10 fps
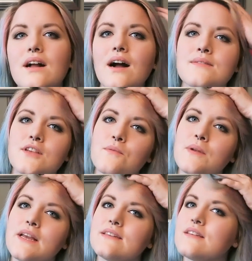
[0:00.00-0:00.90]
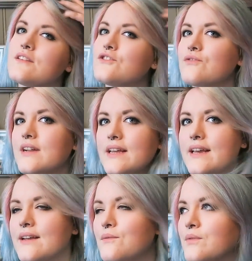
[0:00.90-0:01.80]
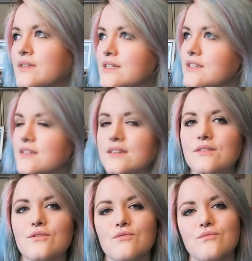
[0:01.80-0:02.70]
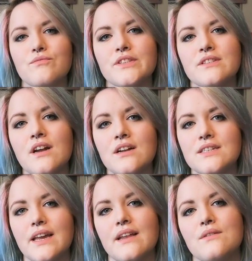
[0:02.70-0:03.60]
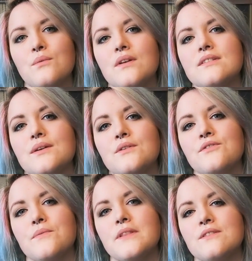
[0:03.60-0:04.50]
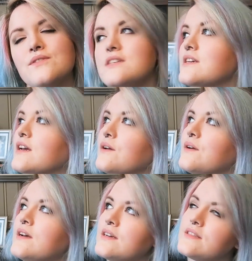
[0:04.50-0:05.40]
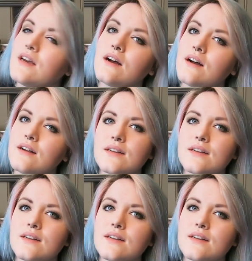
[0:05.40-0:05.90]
I'm so pleased that the drilling didn't start again whilst I was filming this video. Huzzah.